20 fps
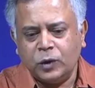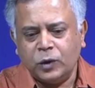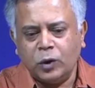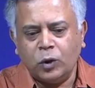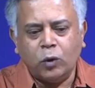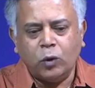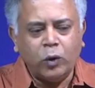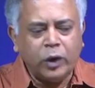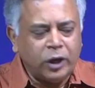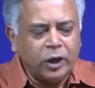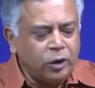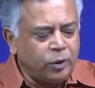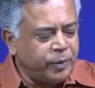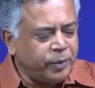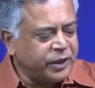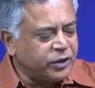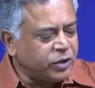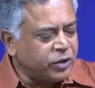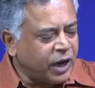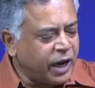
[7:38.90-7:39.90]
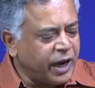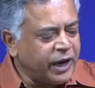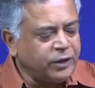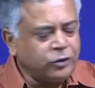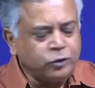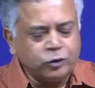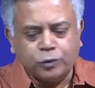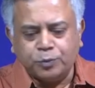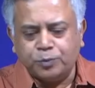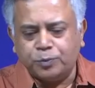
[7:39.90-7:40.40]
We will be trying
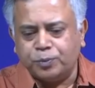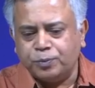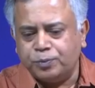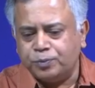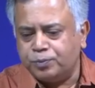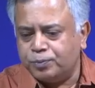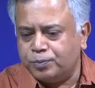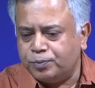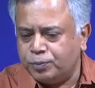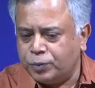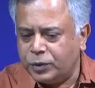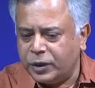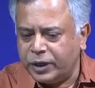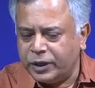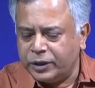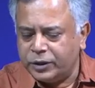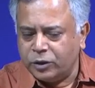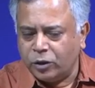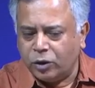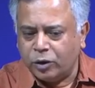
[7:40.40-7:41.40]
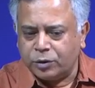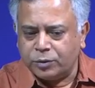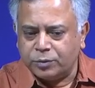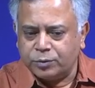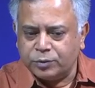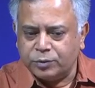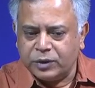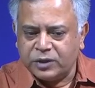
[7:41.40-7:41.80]
to your